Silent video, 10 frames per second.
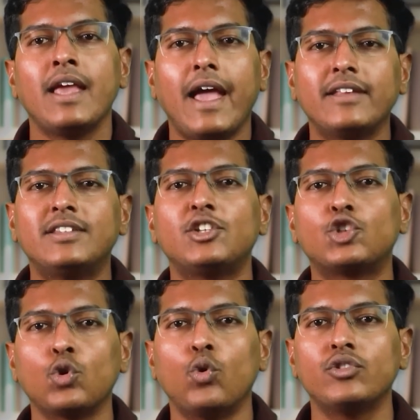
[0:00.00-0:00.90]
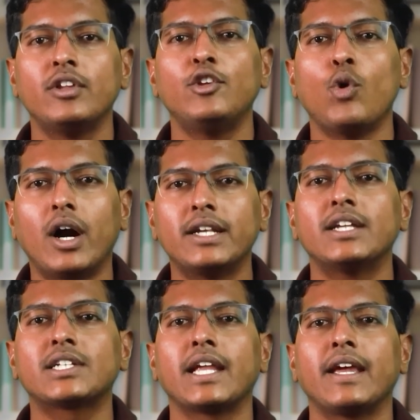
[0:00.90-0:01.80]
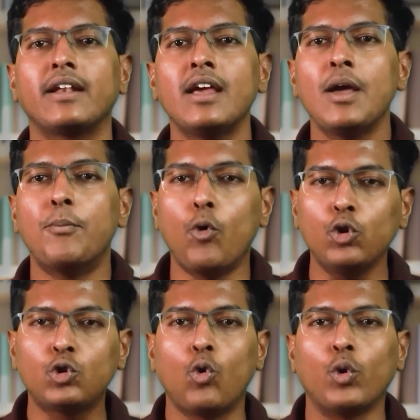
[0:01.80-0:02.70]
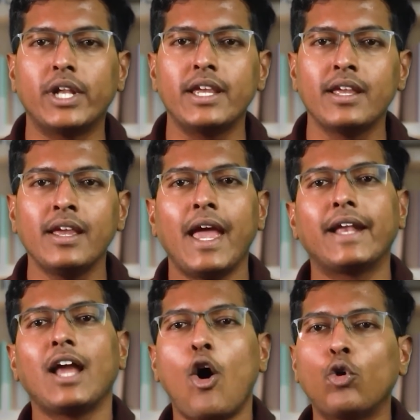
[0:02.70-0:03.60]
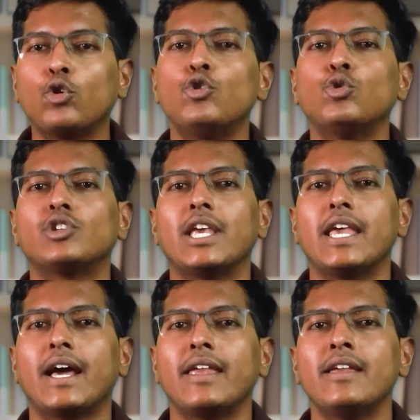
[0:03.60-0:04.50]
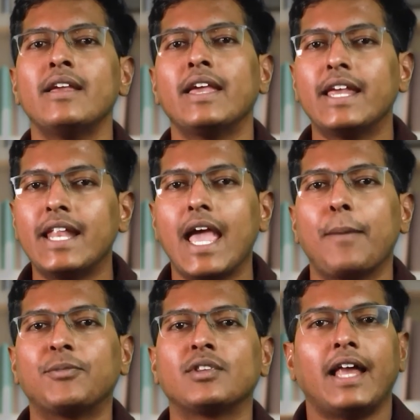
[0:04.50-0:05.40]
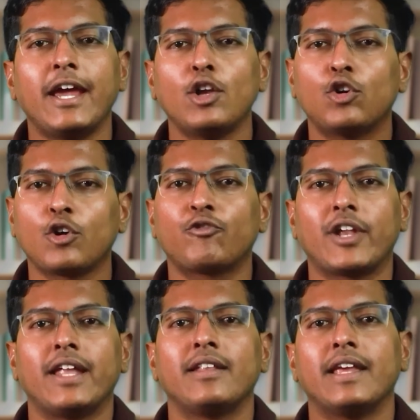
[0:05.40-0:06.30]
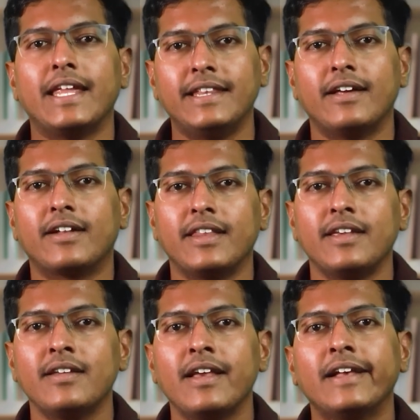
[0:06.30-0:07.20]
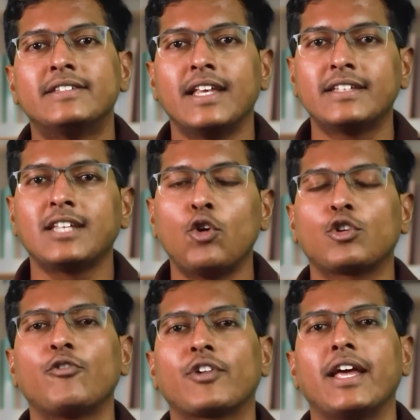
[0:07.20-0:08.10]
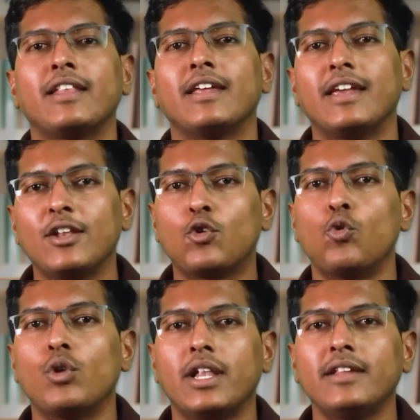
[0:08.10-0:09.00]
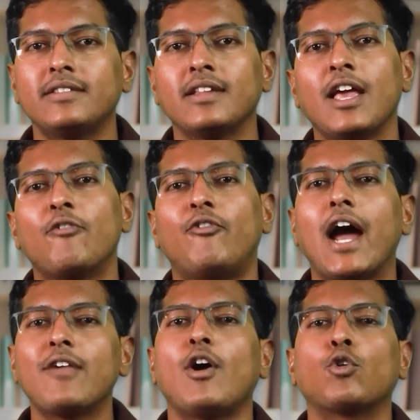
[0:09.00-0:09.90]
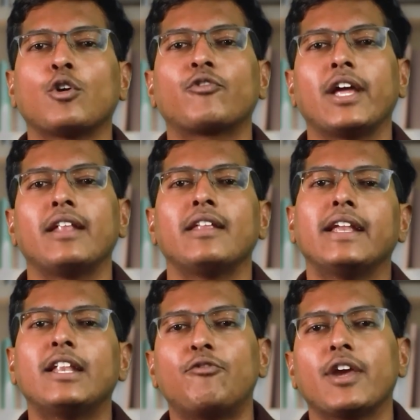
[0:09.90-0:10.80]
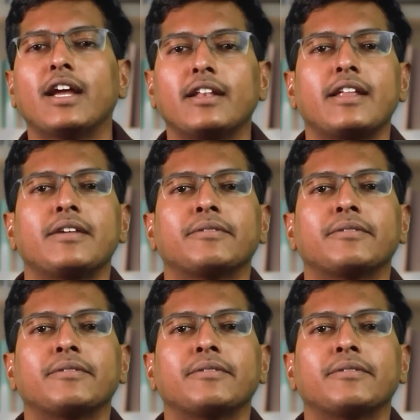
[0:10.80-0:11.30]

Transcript: As this shows, you understand both coding and how to use AI in apps. 9 out of 10 in learning, 6 out of 10 in coolness, 5 out of 10 in difficulty.